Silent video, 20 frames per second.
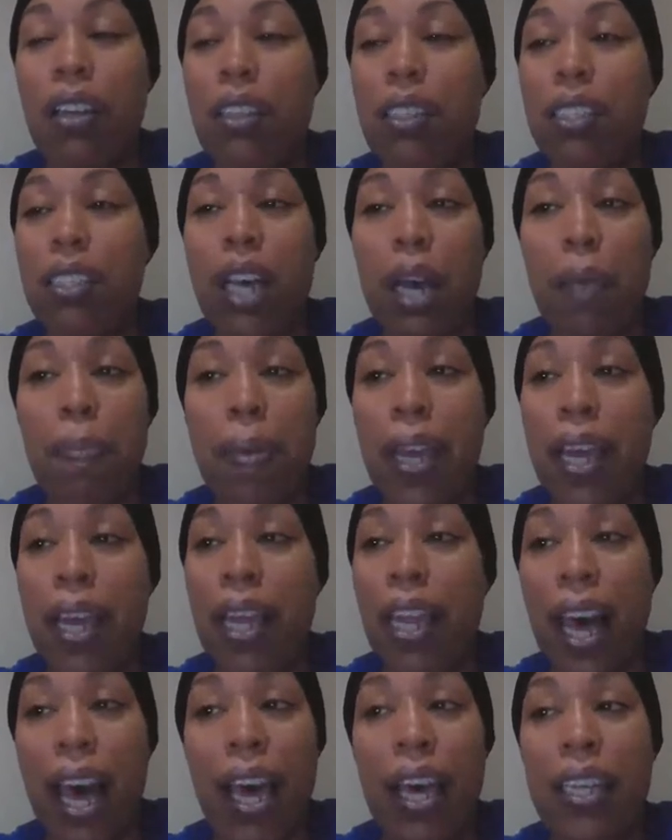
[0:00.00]
So I pay a
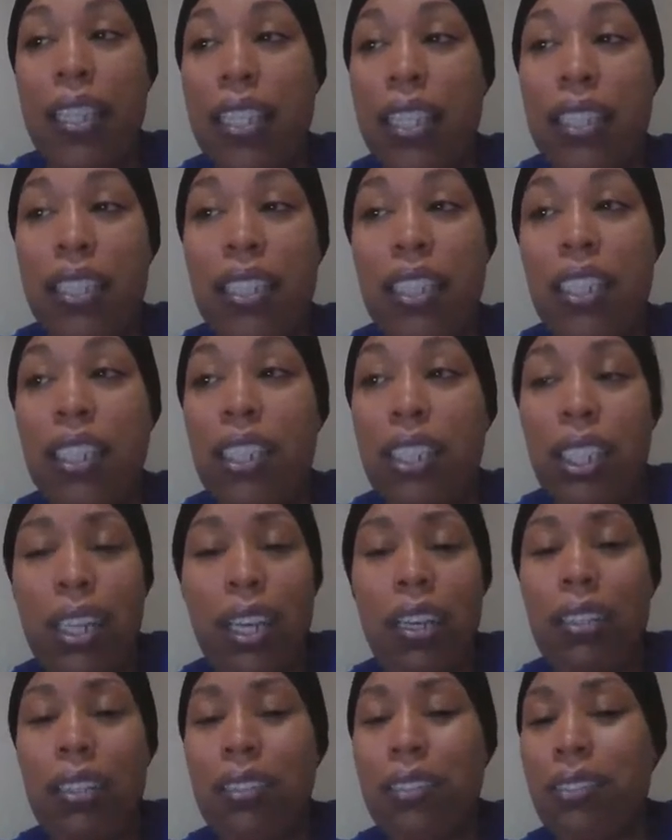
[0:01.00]
lot attention, because your
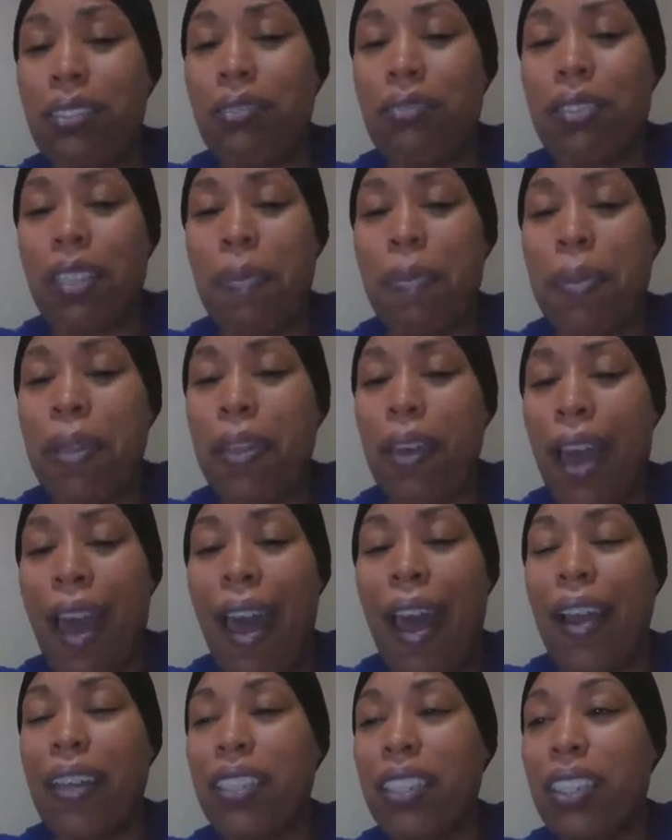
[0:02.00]
character shows up in your
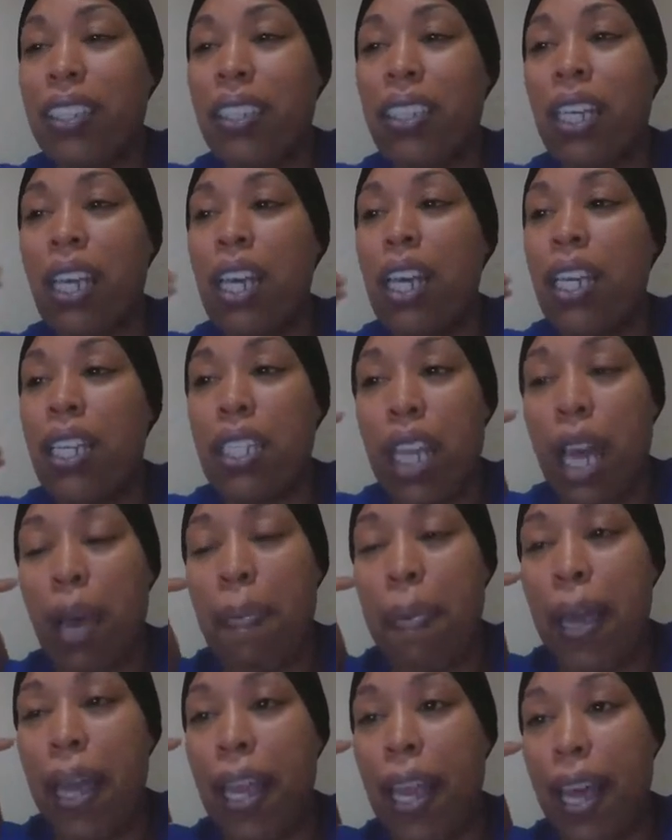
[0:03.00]
actions. So I
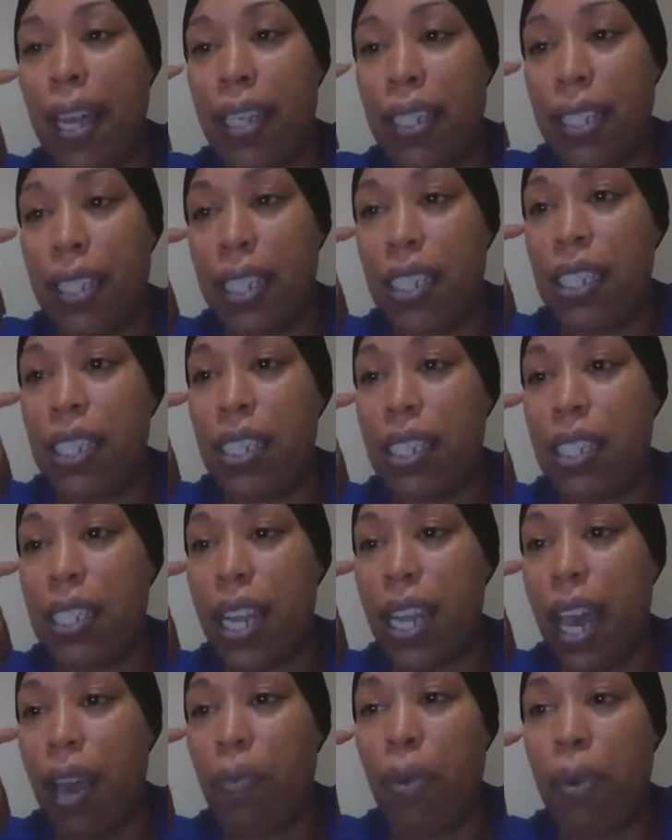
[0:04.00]
pay a lot of attention to
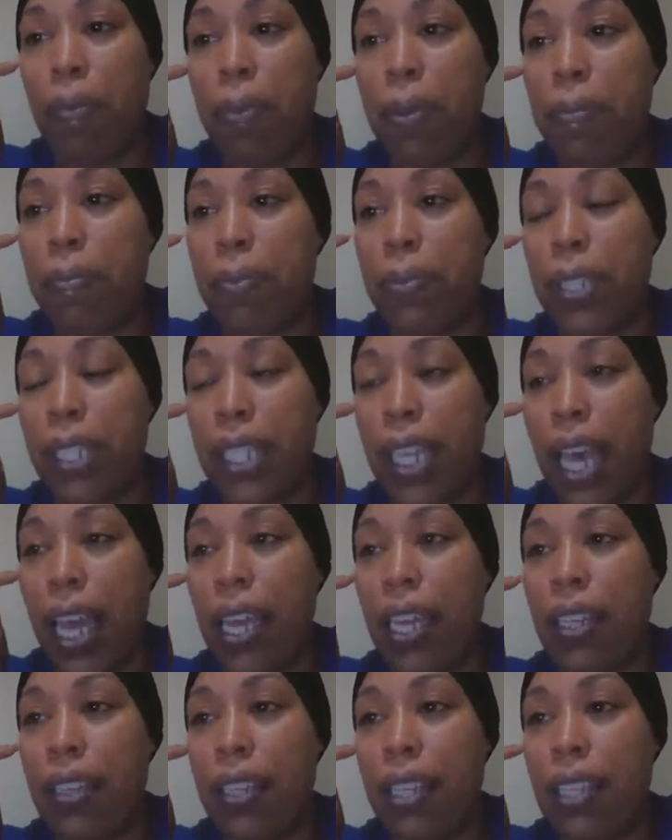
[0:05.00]
that, what people
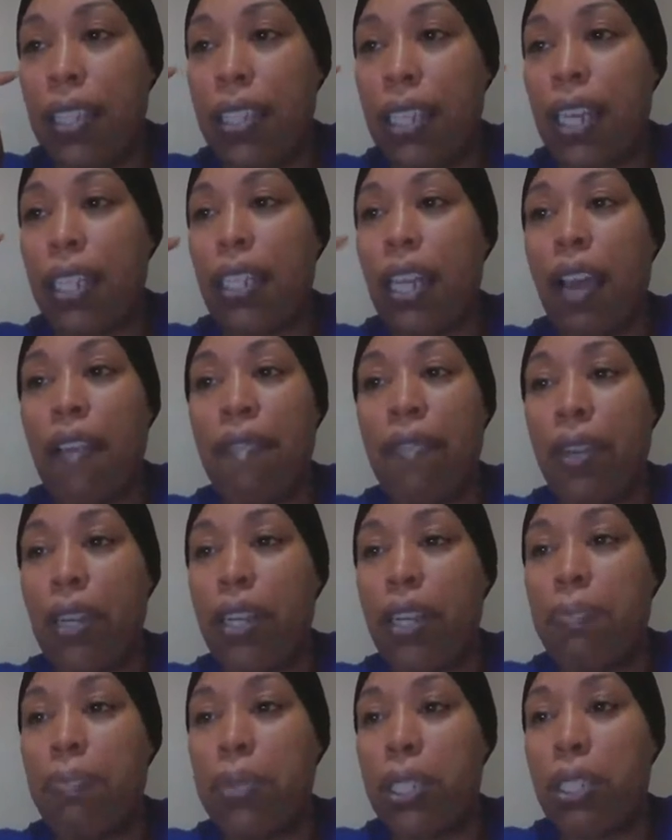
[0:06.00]
say and things like that. I'm very
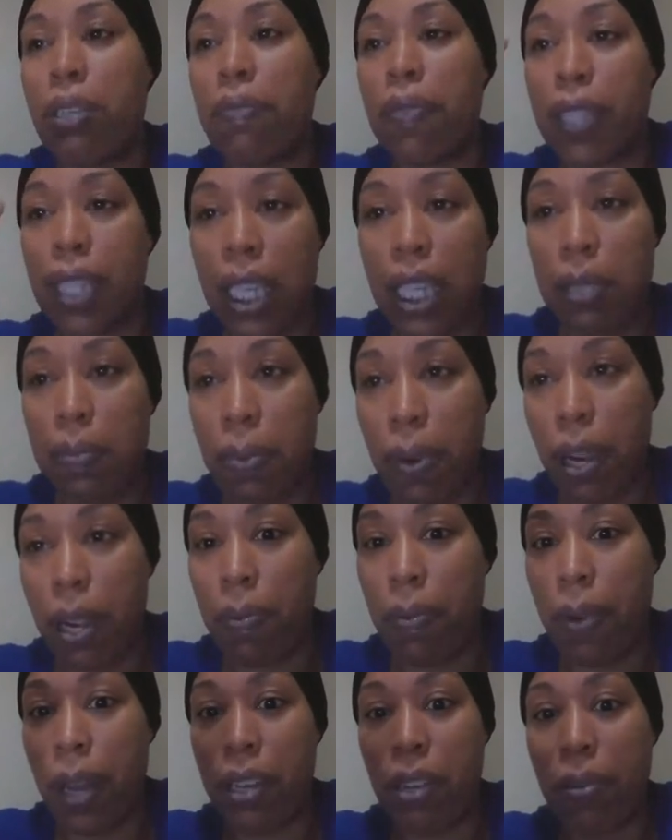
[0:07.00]
observant. That's probably
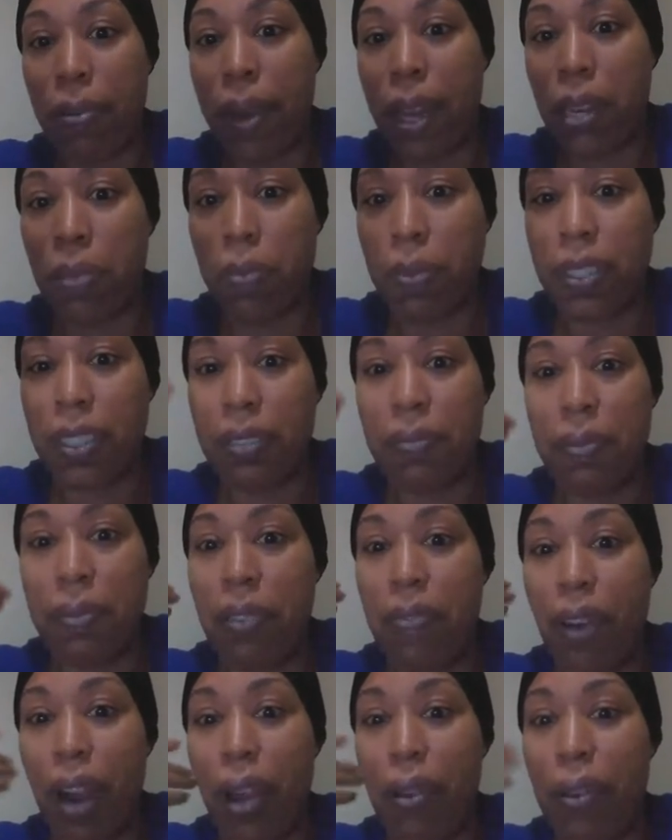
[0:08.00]
why nobody wants me
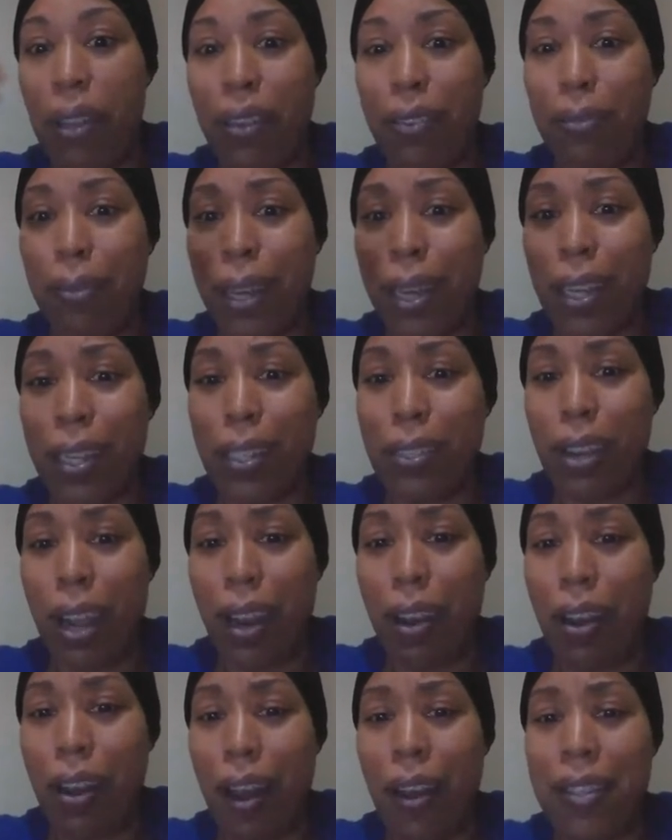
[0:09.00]
around anyway, and they're trying
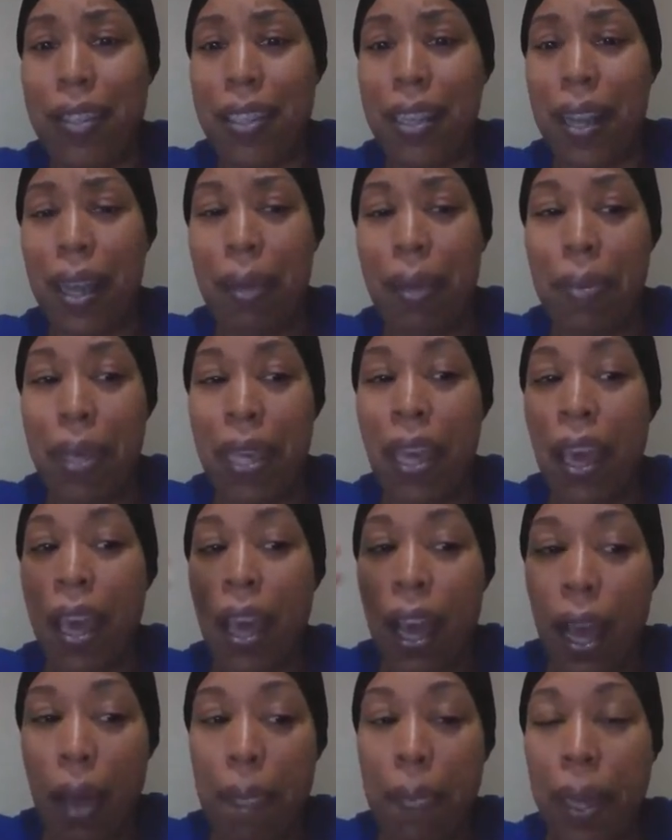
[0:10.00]
to isolate me.
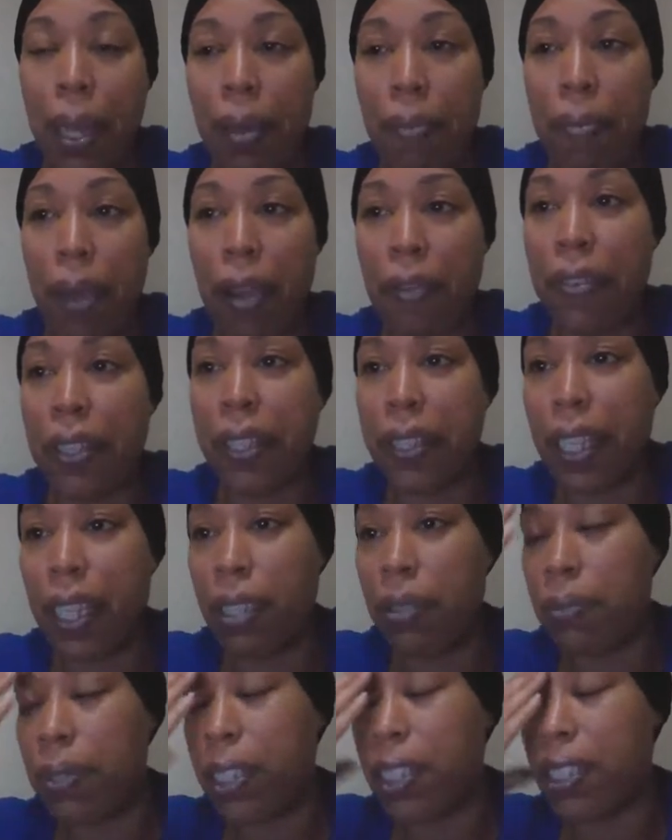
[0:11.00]
I pick up
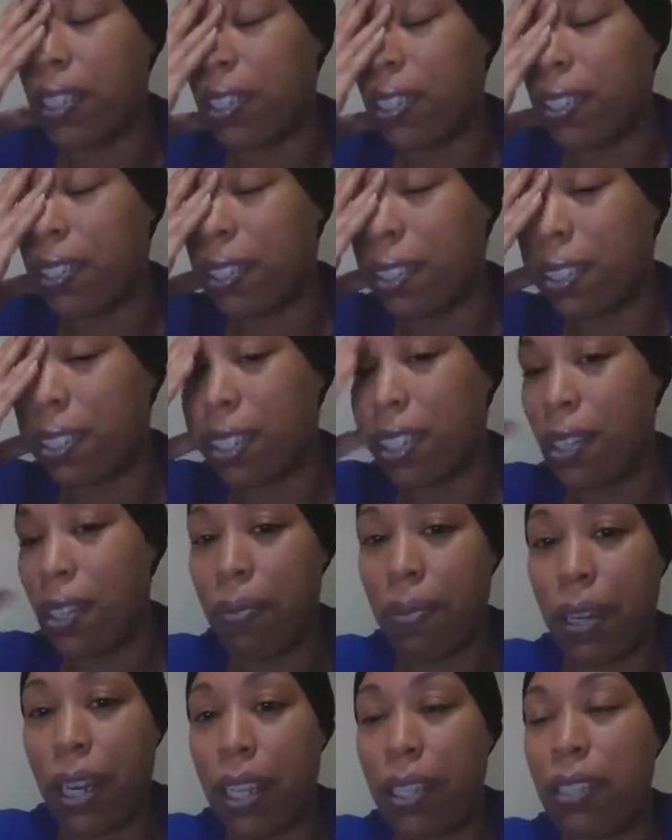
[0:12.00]
everything, which is
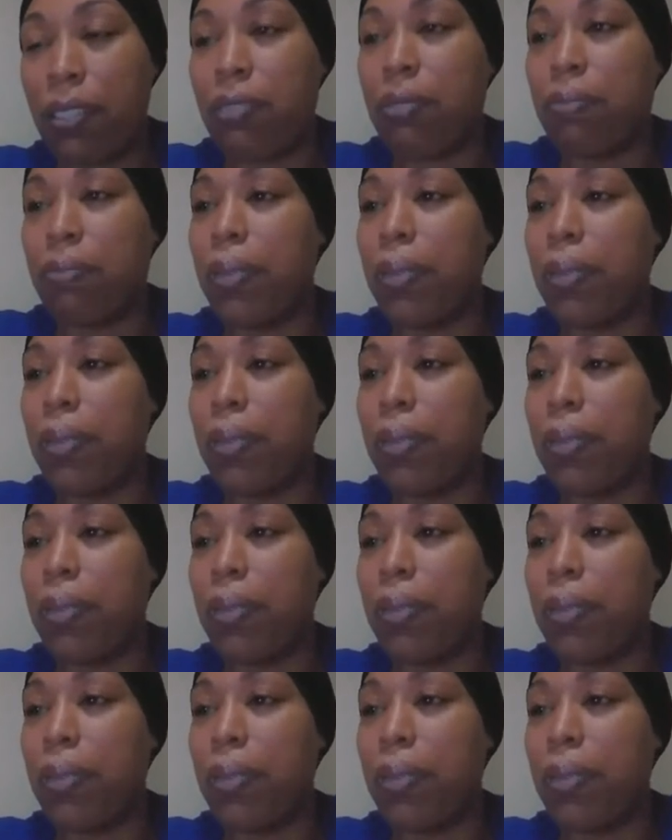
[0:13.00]
what I do.